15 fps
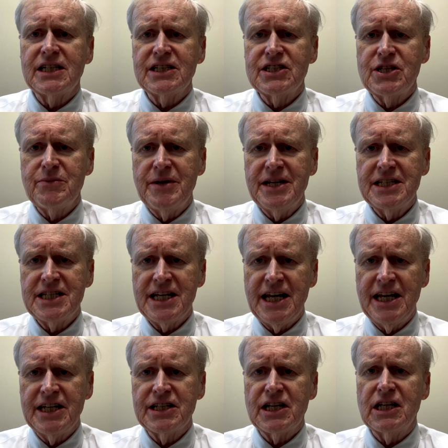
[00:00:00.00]
to
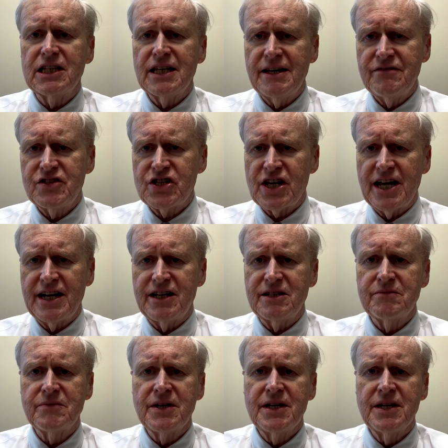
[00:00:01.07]
maintain a lifestyle,